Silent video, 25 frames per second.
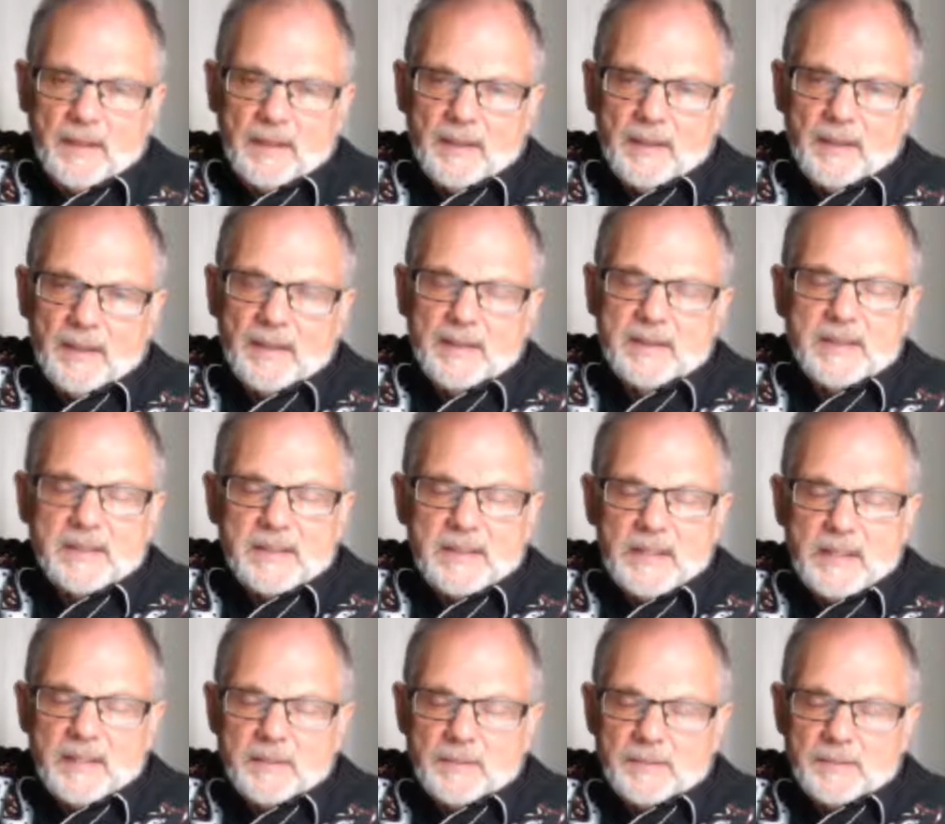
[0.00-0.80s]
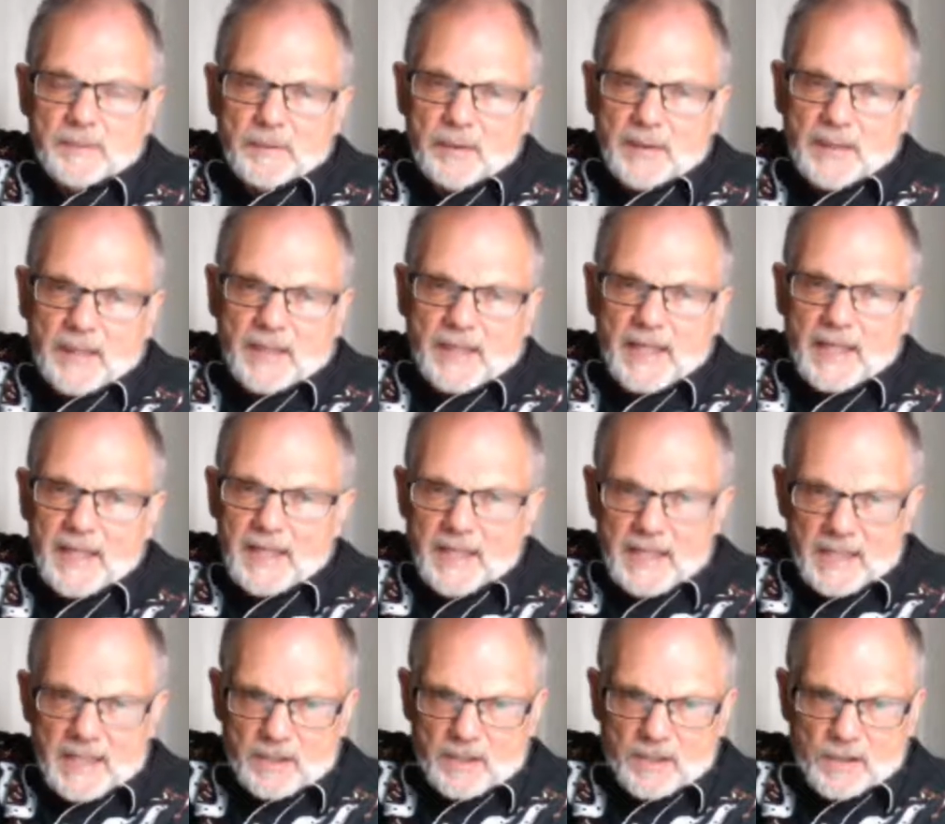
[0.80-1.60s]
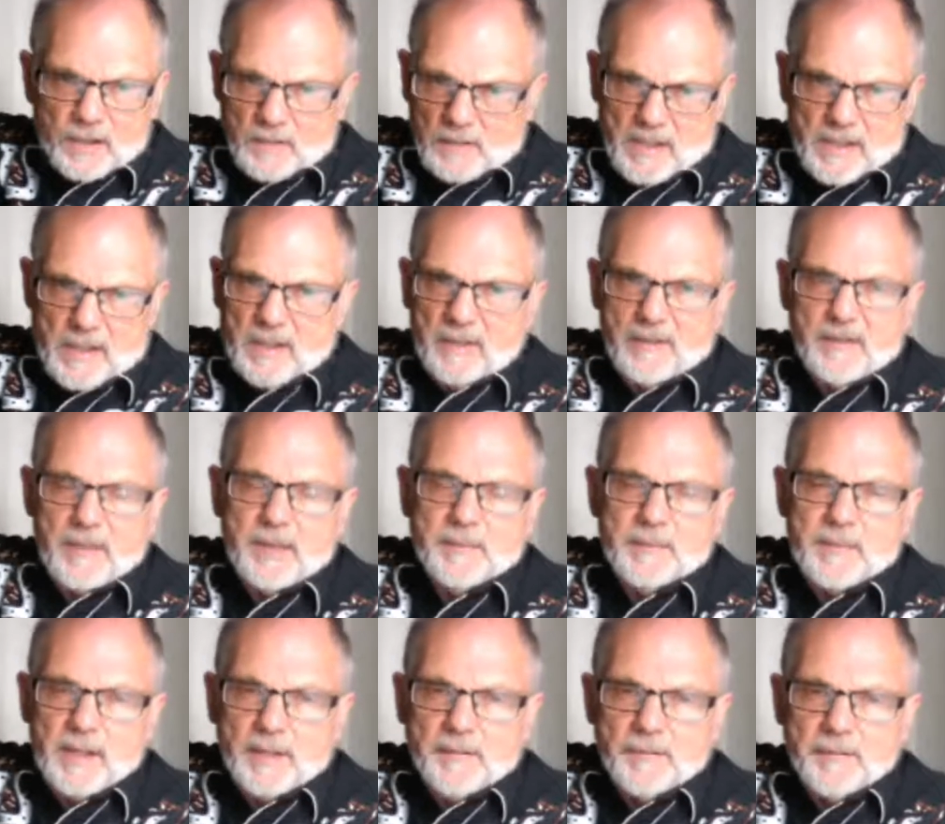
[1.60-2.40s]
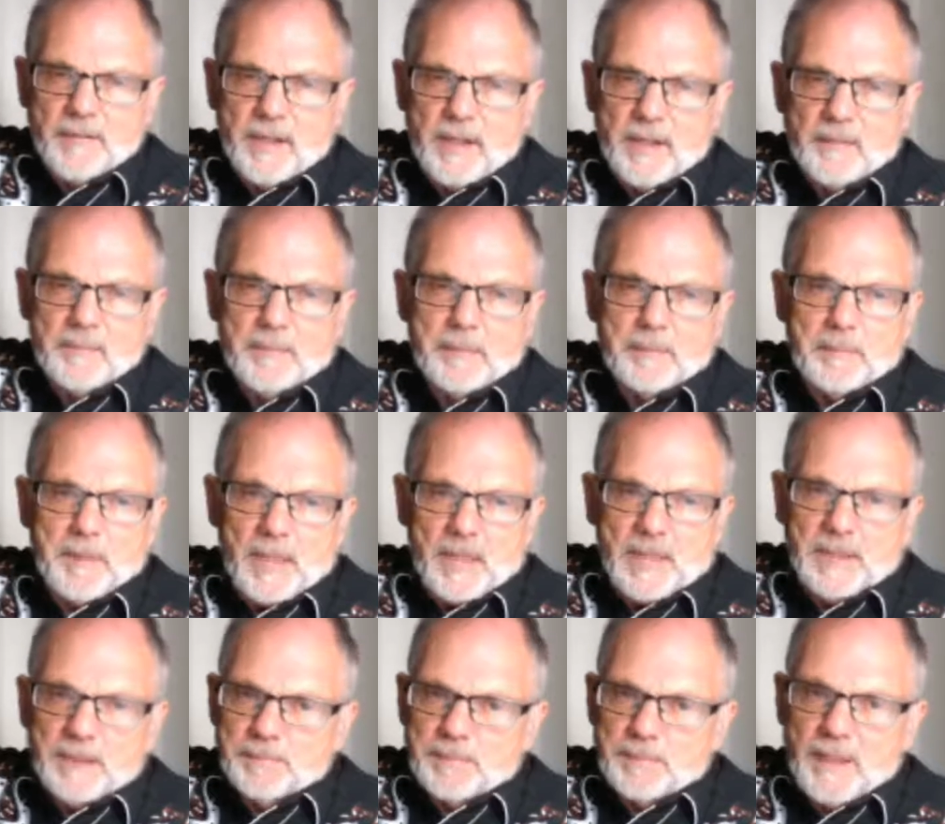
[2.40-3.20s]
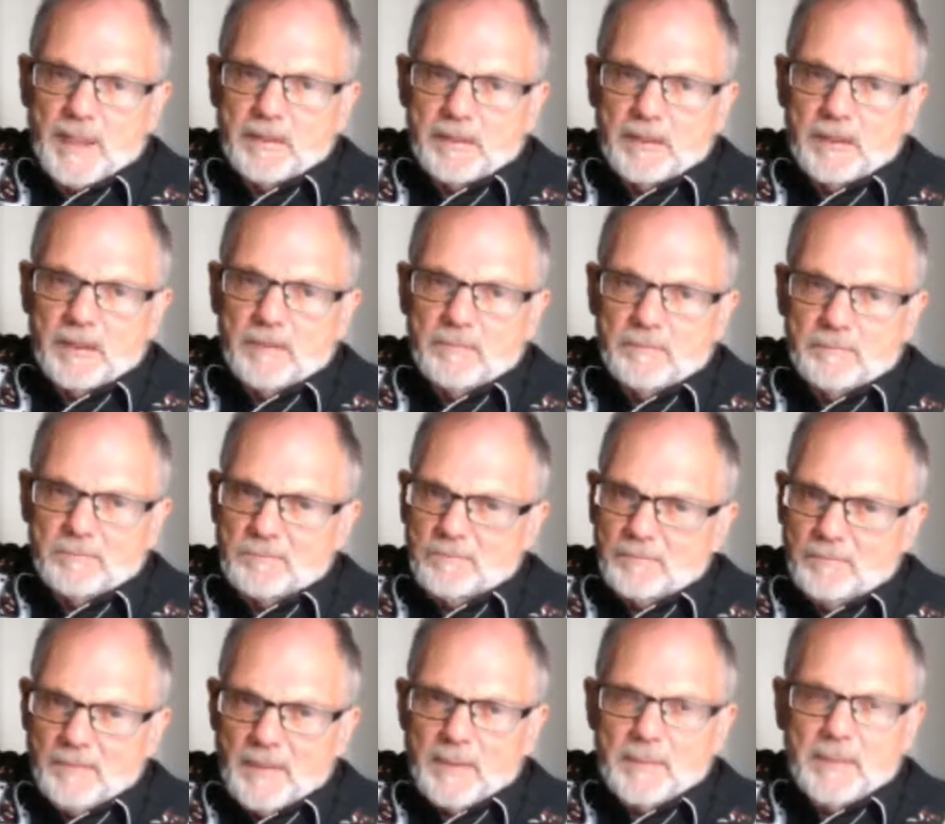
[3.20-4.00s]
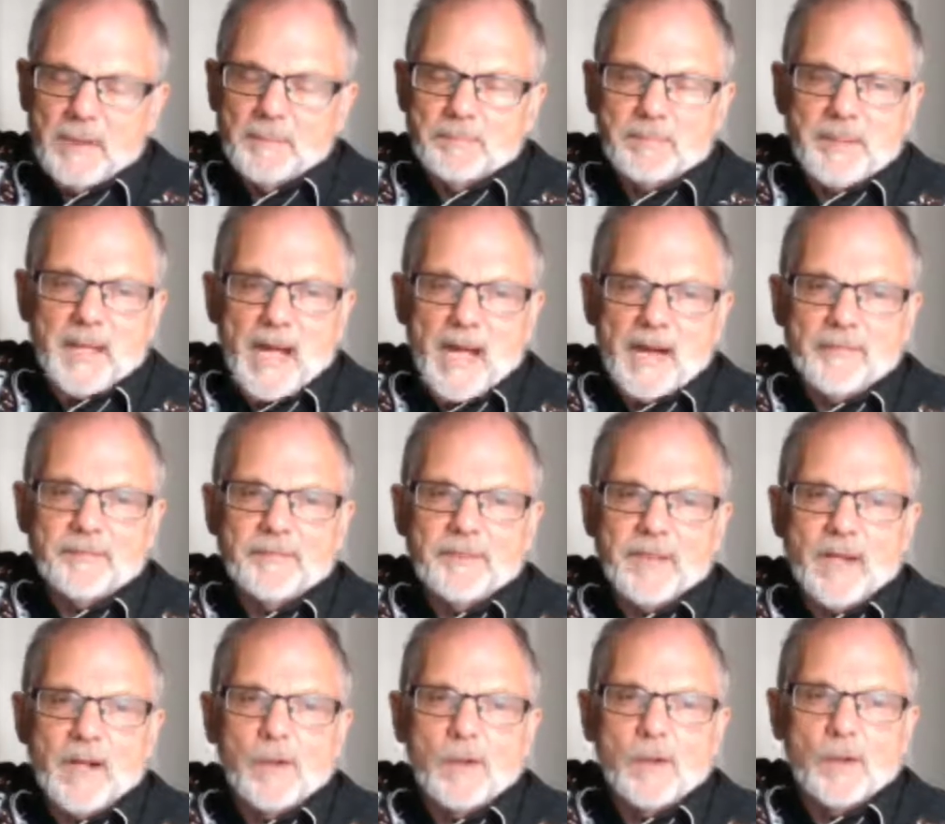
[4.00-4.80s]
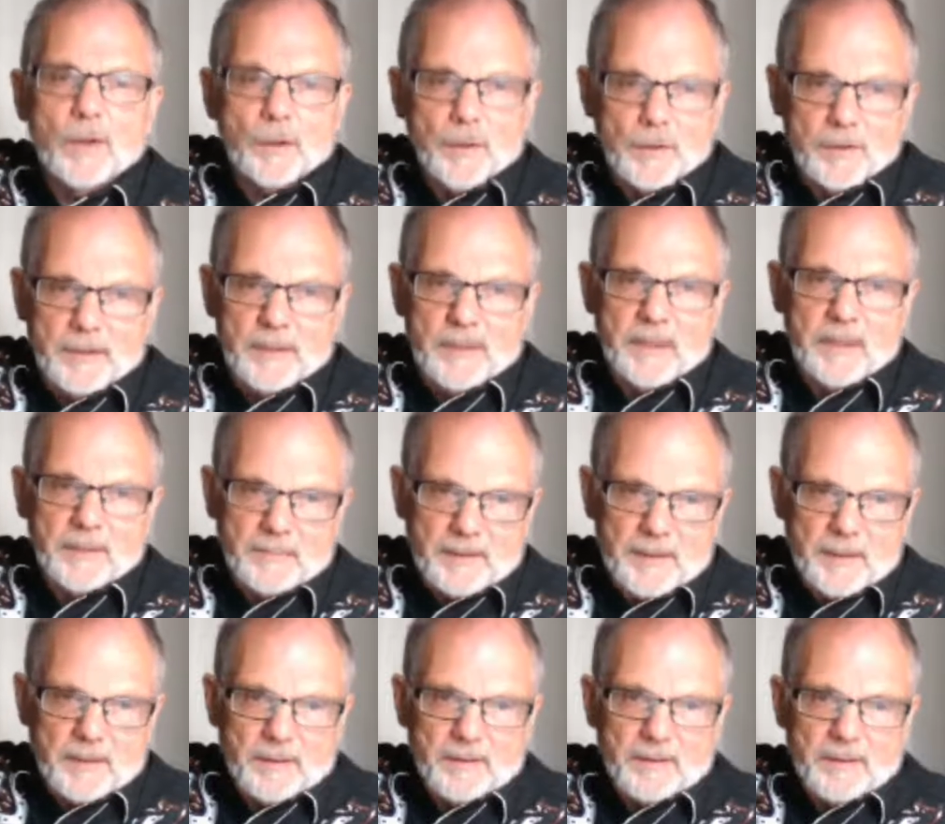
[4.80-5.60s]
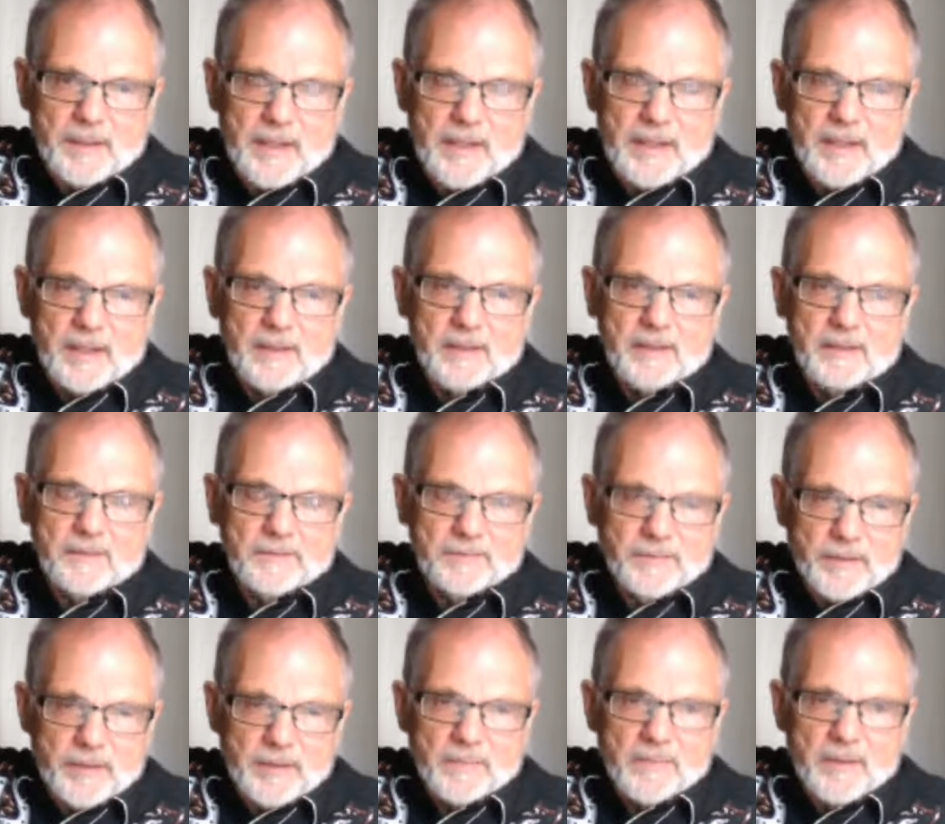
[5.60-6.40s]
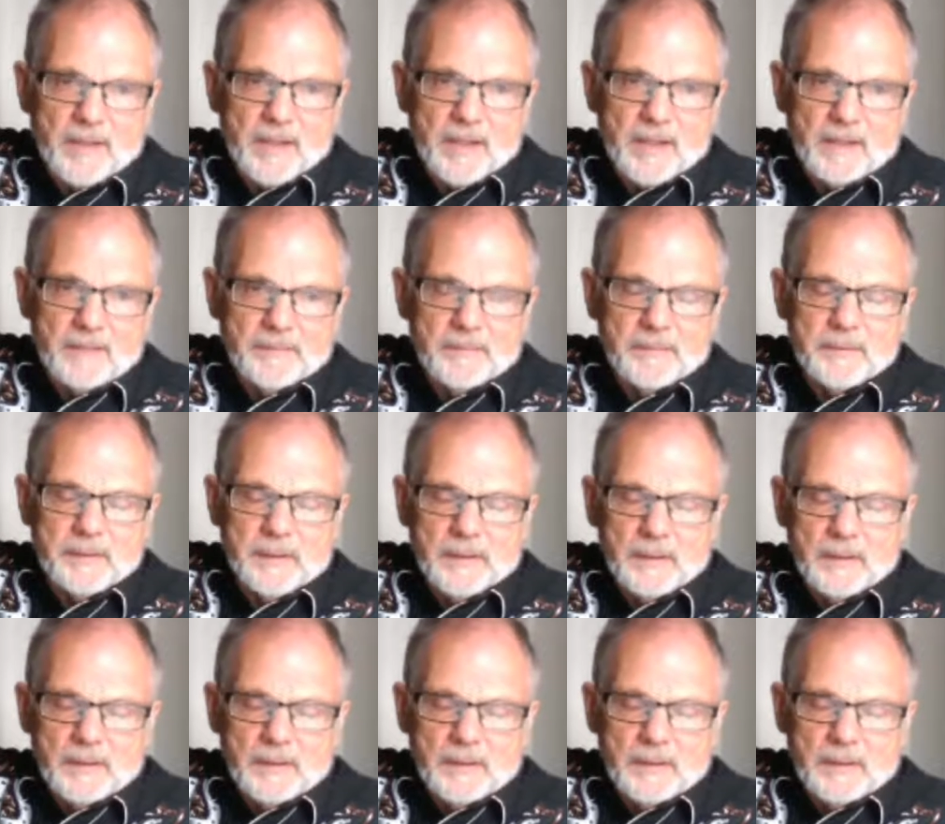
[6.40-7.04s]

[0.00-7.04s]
it's like I didn't know anything about vaping, but I spent maybe up to half an hour learning about that from them.